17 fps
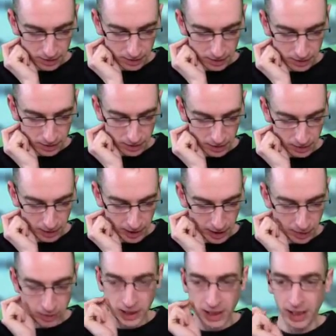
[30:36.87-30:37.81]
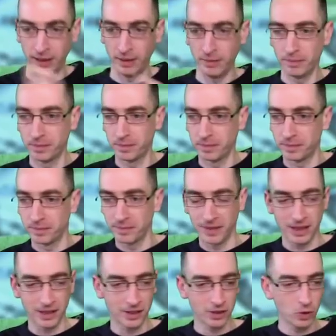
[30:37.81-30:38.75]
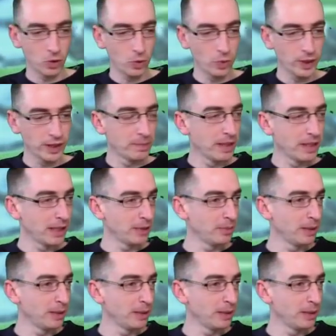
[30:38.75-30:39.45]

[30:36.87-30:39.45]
No, we're okay. That always makes me